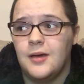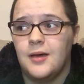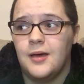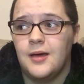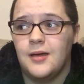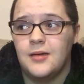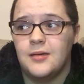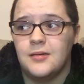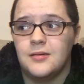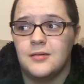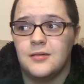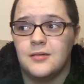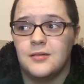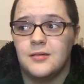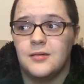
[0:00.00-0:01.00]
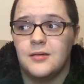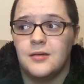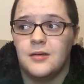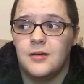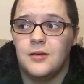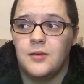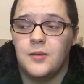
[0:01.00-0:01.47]
and
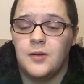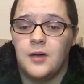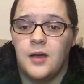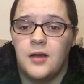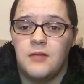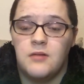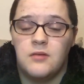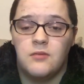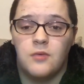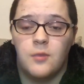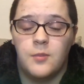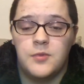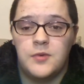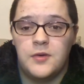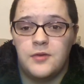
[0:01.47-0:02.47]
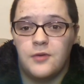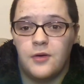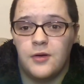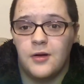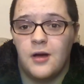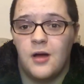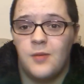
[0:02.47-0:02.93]
we're kind of between a rock
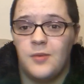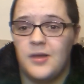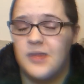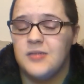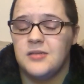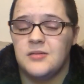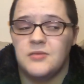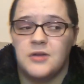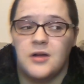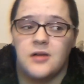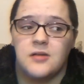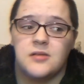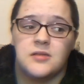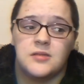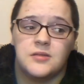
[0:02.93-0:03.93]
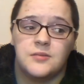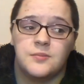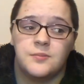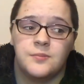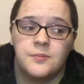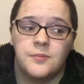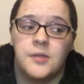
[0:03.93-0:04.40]
and a hard place in regards to
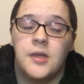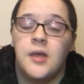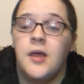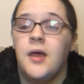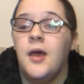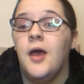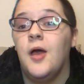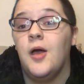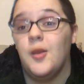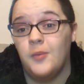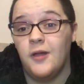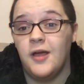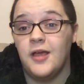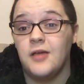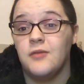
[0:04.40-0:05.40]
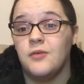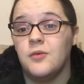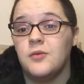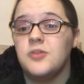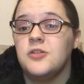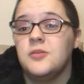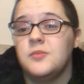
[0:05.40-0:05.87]
applying for
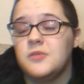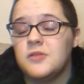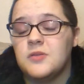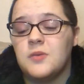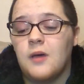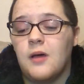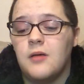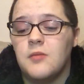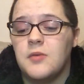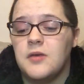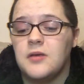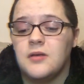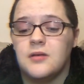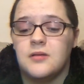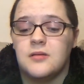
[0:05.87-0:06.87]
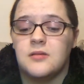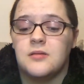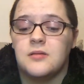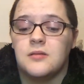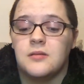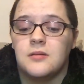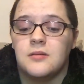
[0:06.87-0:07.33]
jobs as well,
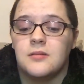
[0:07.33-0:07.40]
because